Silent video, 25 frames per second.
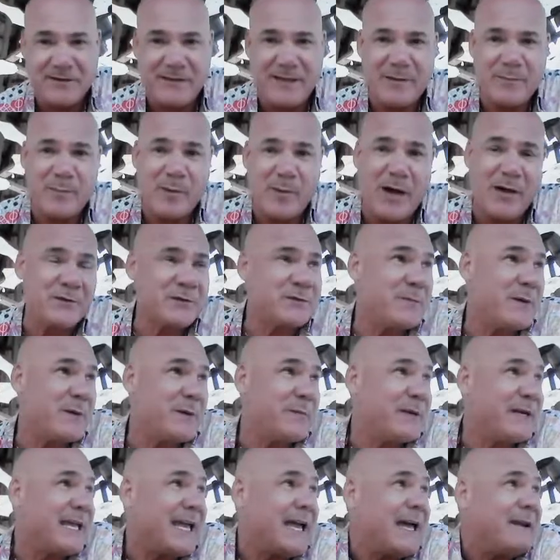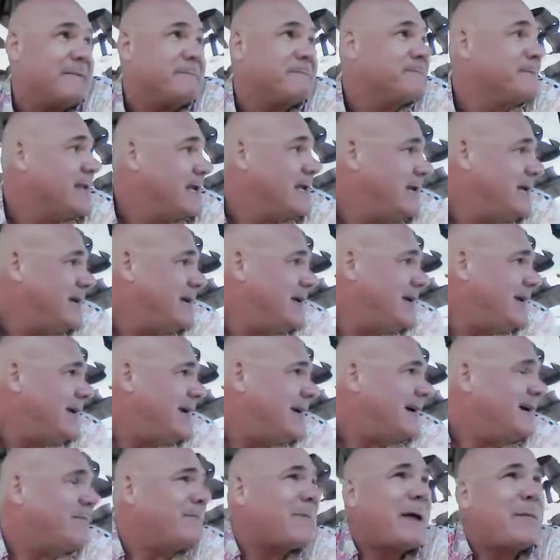know, that bothers me again.
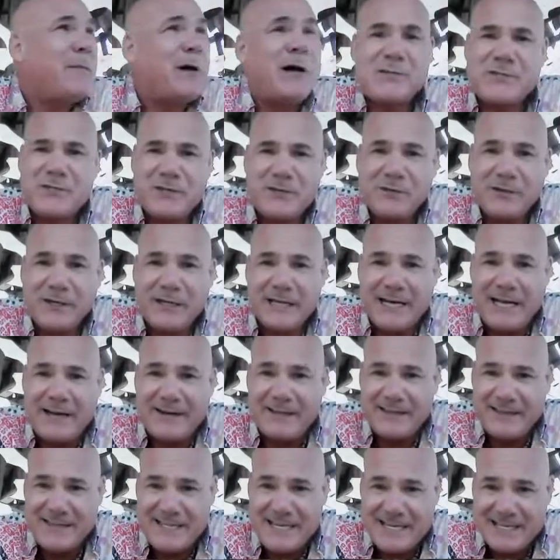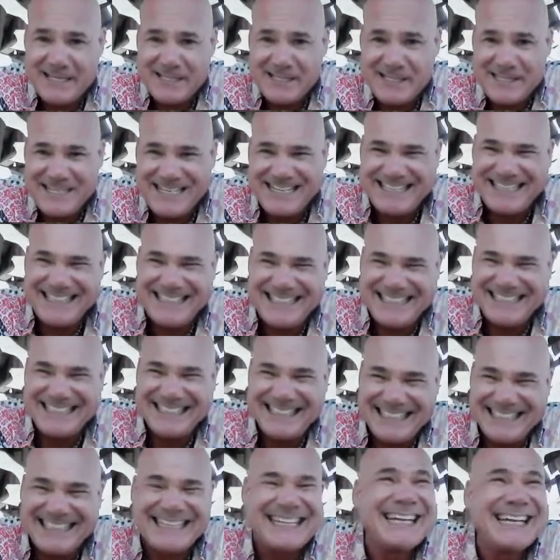I'm also looking out at this.
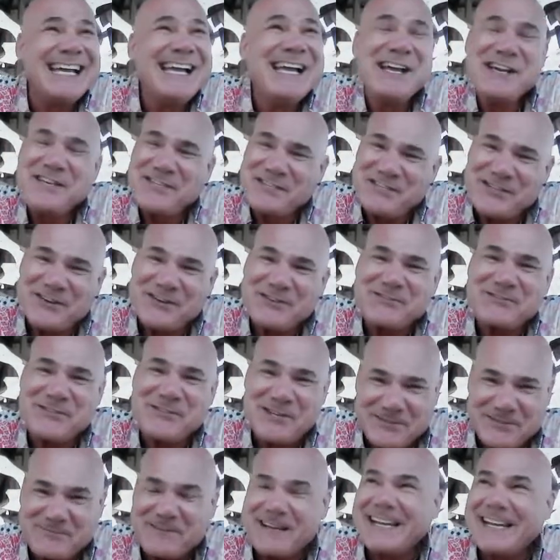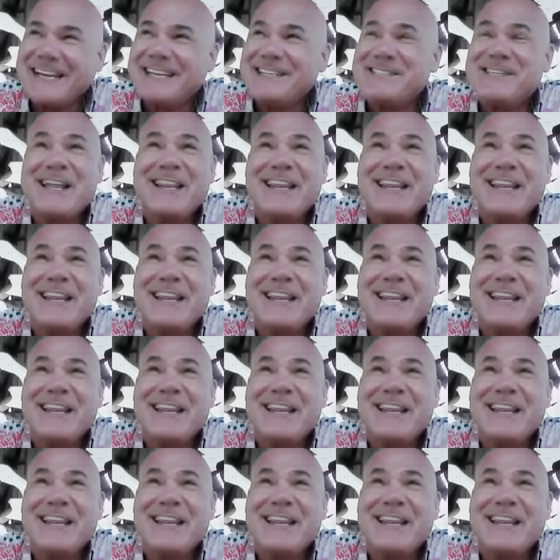So trust me, it's